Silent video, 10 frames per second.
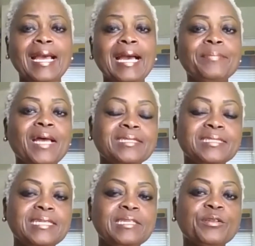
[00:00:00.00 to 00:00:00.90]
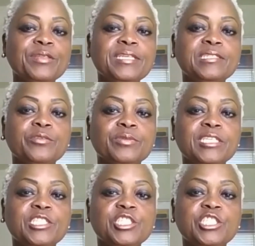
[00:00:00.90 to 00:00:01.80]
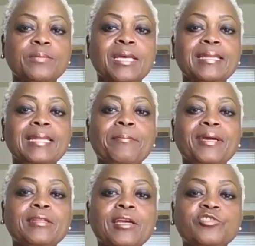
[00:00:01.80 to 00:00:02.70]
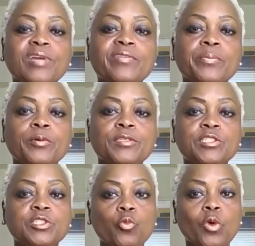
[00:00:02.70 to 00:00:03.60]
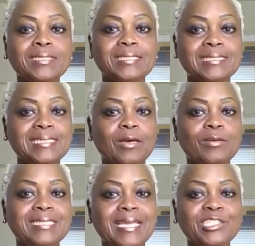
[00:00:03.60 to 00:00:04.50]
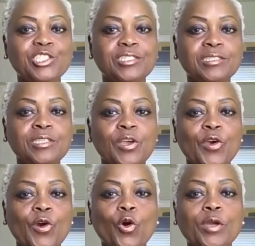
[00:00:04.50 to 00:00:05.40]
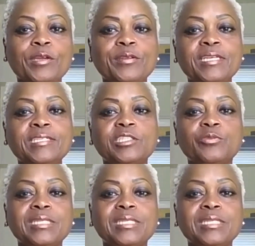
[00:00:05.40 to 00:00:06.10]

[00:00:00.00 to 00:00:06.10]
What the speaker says: I'm not saying there are things in the relationship that might not drive a person to want to seek out attention, or there are things in the